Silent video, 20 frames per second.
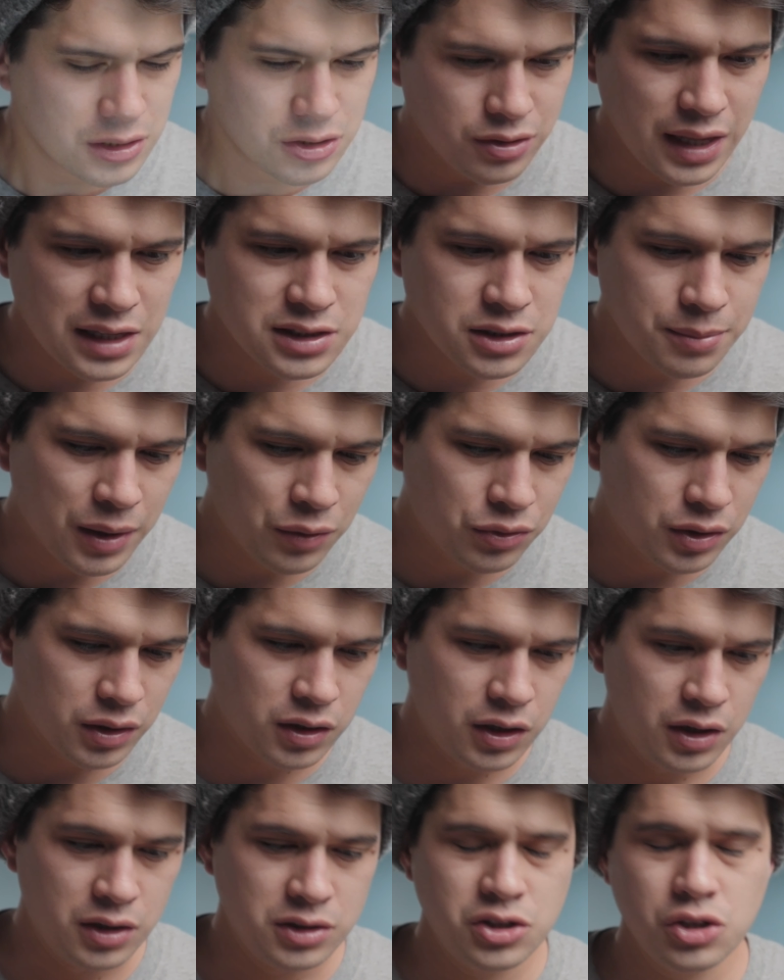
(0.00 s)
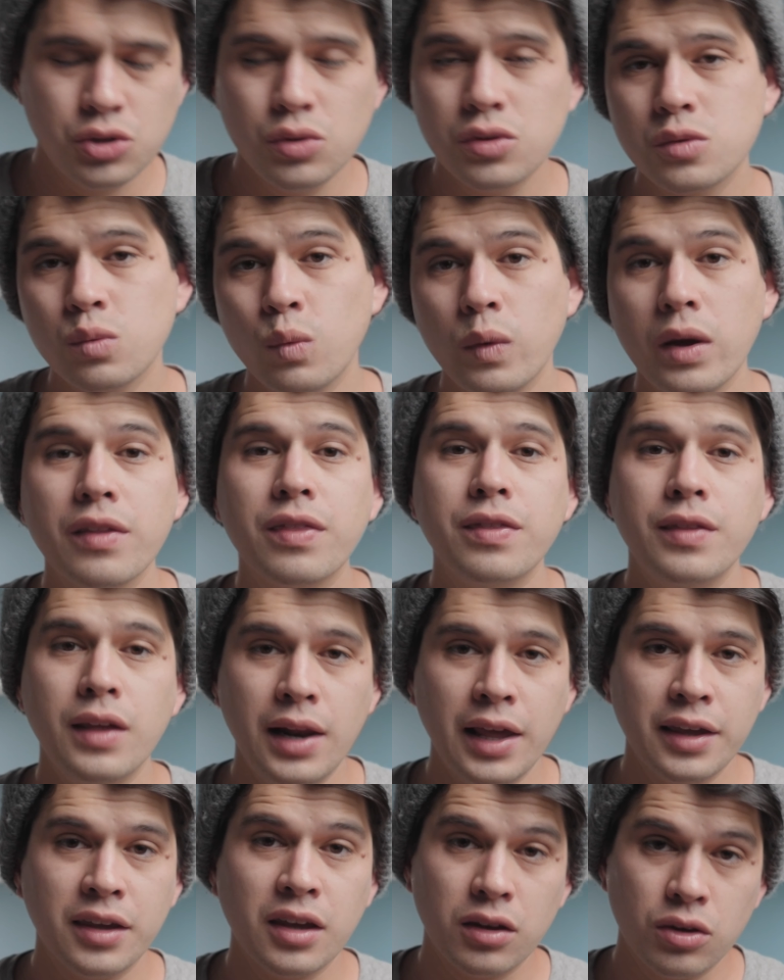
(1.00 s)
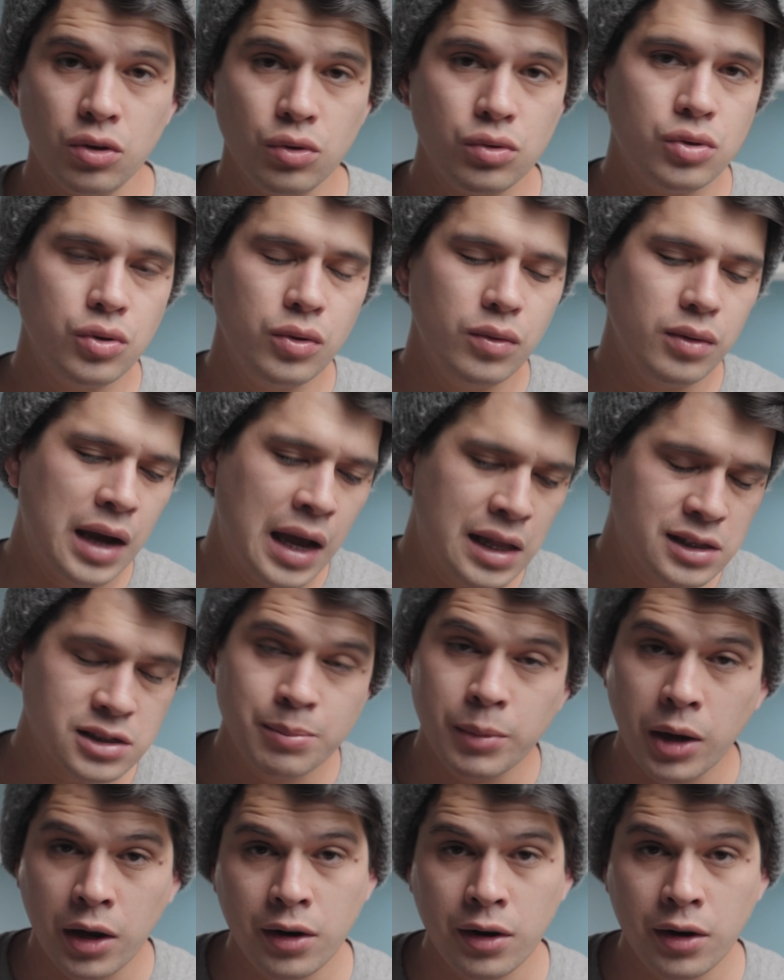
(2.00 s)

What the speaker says: so that's about the gear. She shoots with the Leica Q2 and some